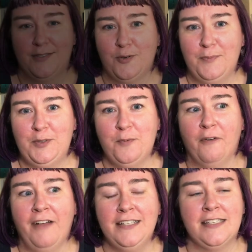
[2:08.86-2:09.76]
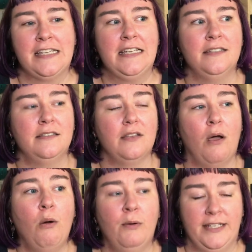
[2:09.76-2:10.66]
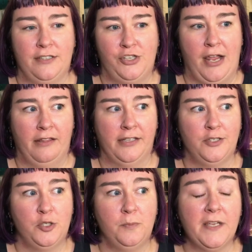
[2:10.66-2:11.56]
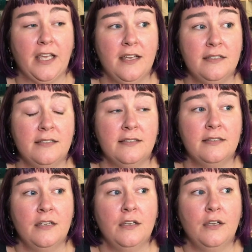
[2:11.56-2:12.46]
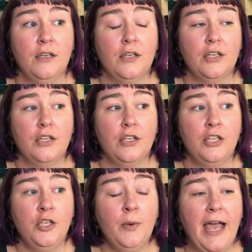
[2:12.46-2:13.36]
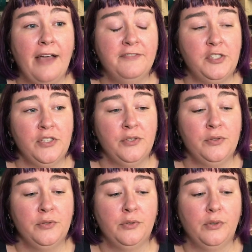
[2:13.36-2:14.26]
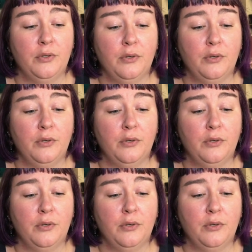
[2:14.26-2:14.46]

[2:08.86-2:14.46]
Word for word: Script supervising is always a challenge, because you have to